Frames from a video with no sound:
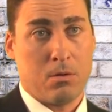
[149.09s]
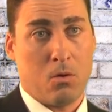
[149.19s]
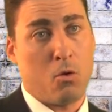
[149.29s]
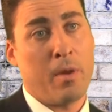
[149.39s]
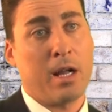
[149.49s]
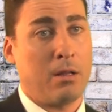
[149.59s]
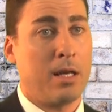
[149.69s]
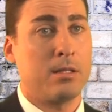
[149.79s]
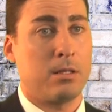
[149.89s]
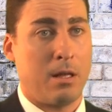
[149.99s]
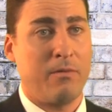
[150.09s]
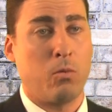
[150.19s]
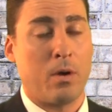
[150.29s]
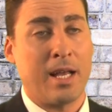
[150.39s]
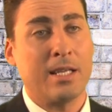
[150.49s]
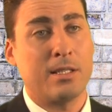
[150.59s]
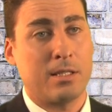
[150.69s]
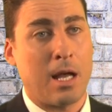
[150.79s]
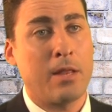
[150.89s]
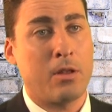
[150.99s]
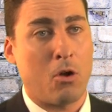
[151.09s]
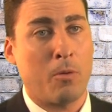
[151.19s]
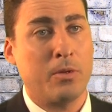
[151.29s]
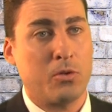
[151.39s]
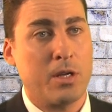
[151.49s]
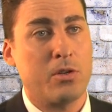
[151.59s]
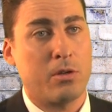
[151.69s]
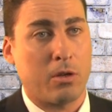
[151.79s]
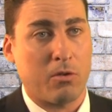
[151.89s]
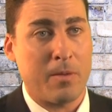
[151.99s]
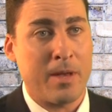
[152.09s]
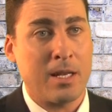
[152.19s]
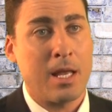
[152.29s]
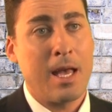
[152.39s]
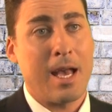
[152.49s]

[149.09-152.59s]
or my client's loved one has signed an arbitration agreement